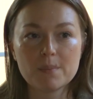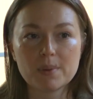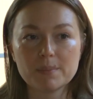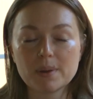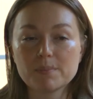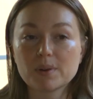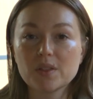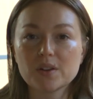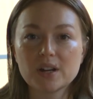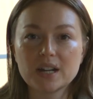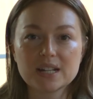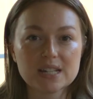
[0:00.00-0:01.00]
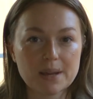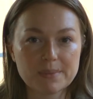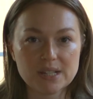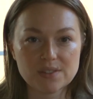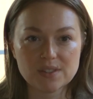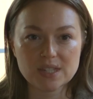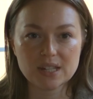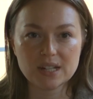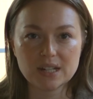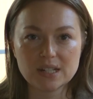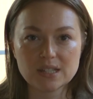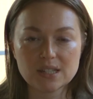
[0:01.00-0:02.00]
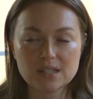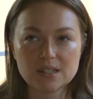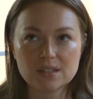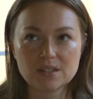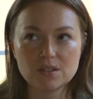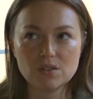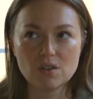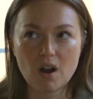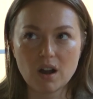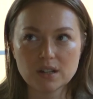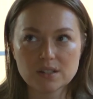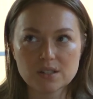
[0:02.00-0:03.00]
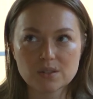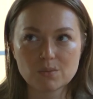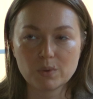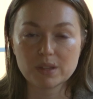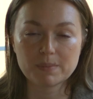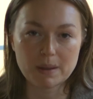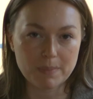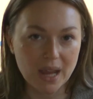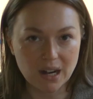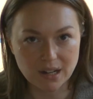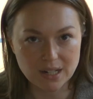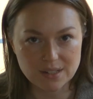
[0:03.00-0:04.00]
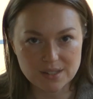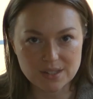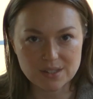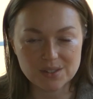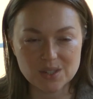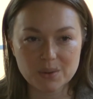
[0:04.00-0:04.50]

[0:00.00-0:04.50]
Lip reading: but my brother, anytime he's visited, it's not with my parents.